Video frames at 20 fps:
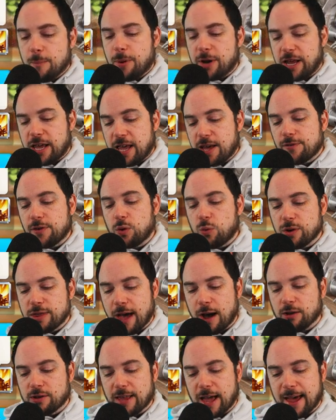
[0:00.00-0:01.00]
But even
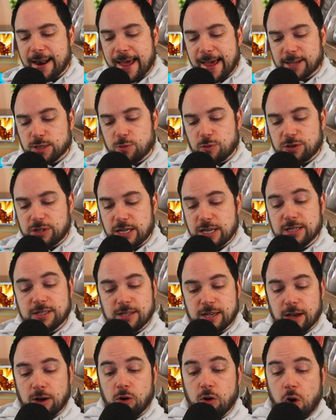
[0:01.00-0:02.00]
without that expertise
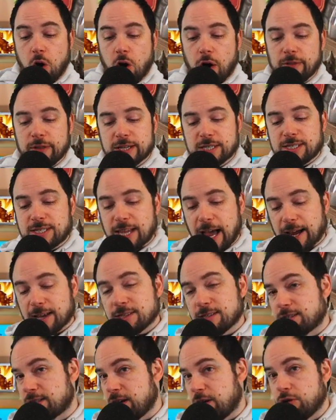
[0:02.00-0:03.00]
skill, on the
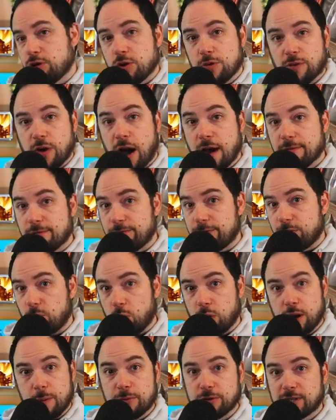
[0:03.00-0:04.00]
second skill, you've got
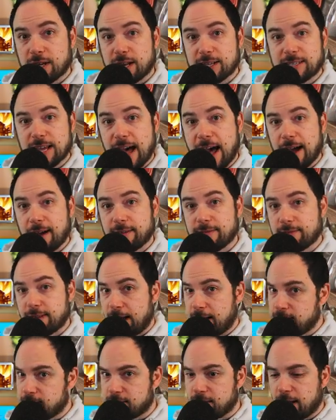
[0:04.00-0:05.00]
40% attack.
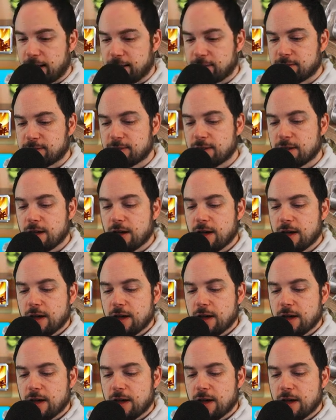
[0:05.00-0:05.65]
That's nice.